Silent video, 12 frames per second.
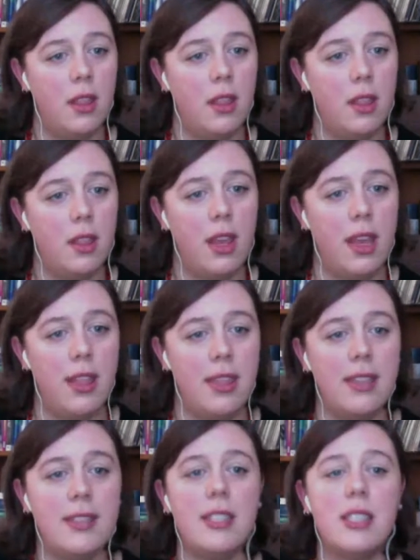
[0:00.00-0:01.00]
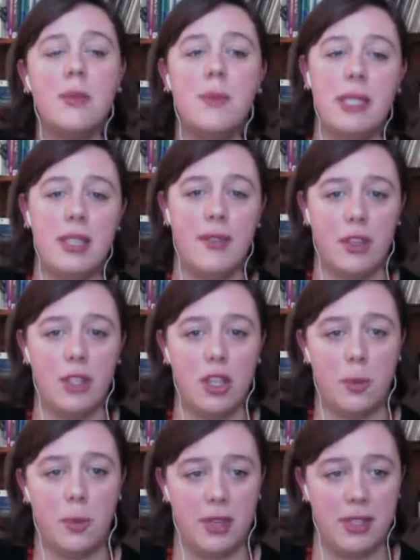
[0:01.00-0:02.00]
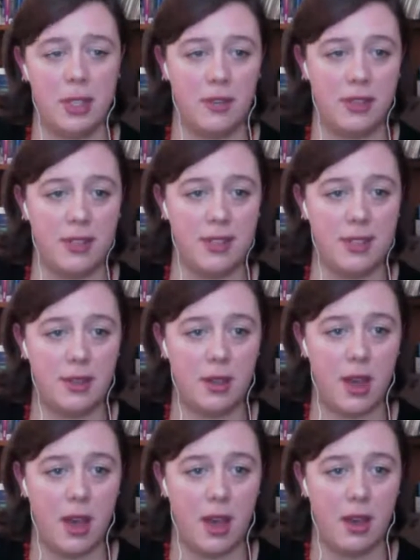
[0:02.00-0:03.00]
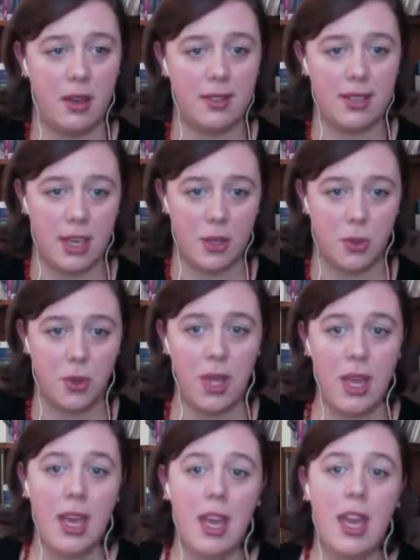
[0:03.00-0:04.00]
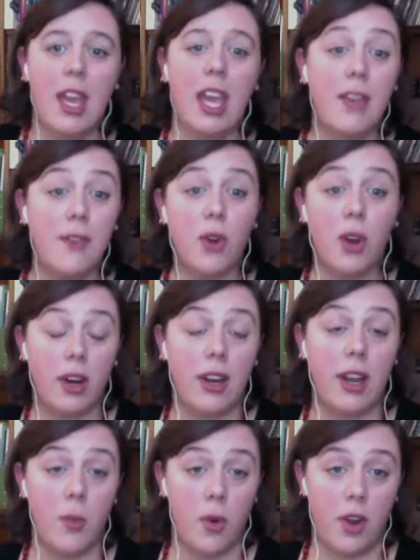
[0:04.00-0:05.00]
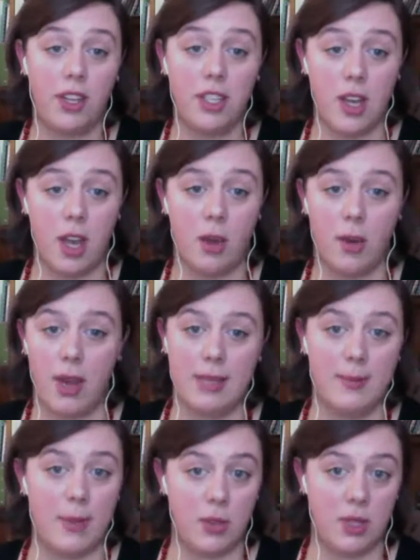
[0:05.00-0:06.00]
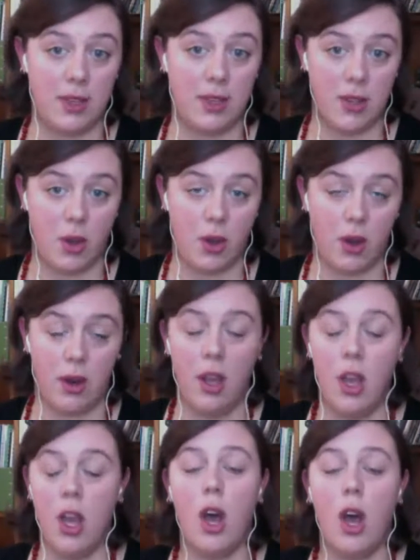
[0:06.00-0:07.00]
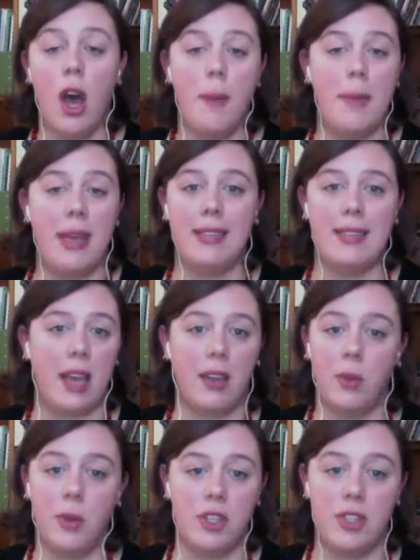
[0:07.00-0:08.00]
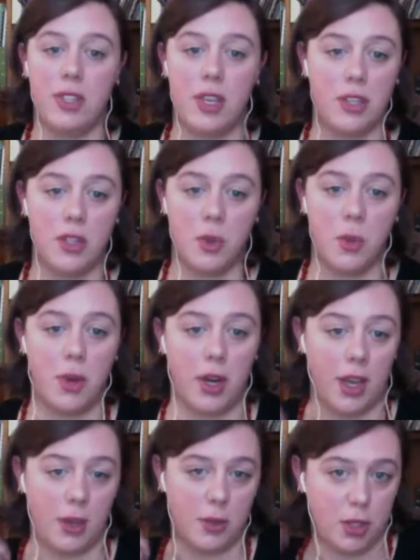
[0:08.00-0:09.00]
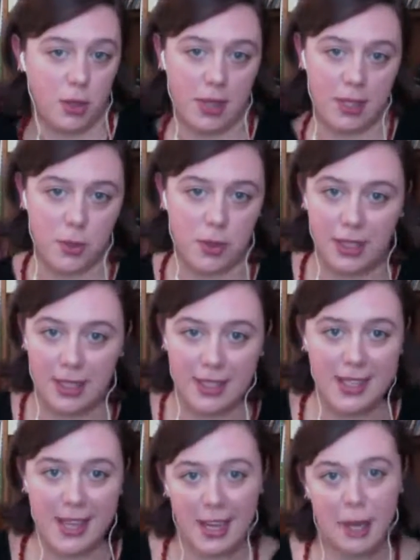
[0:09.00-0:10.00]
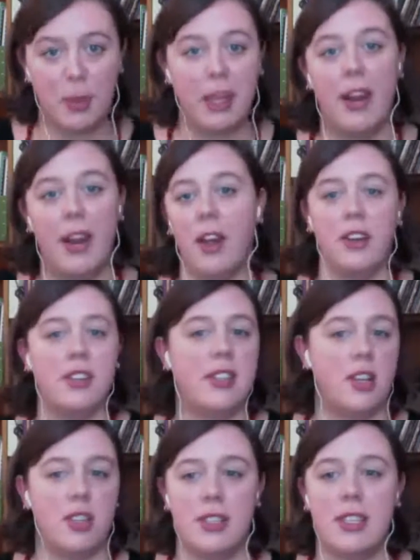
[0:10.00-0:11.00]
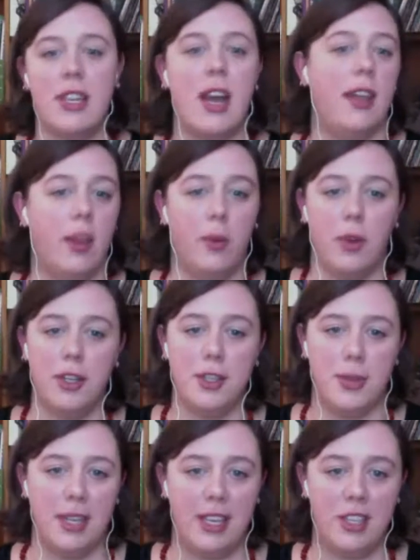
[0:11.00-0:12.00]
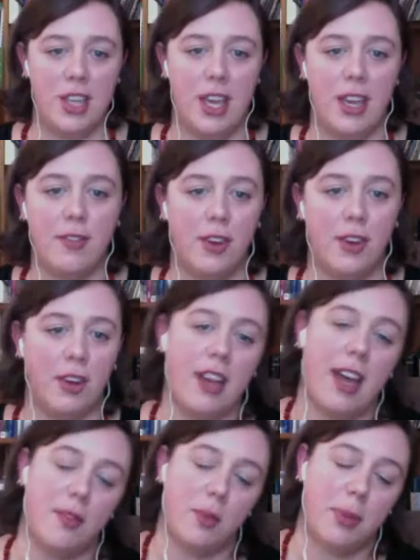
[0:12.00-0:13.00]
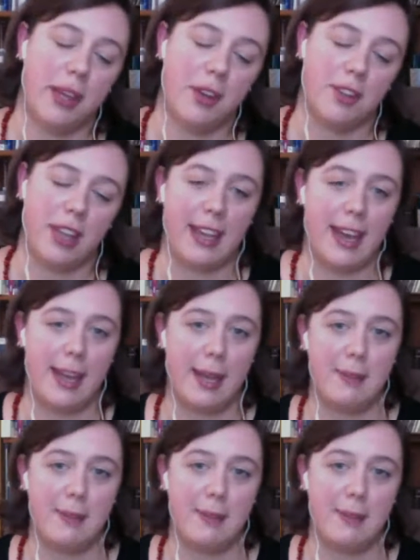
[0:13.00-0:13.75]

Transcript: And this is specific to the pre-service schedule. If you're already wanting to know, as most of us are, exactly which sessions we want to go to, it's really exciting to plan out all your sessions and highlight what you're doing each day if you're kind of a planner like I am.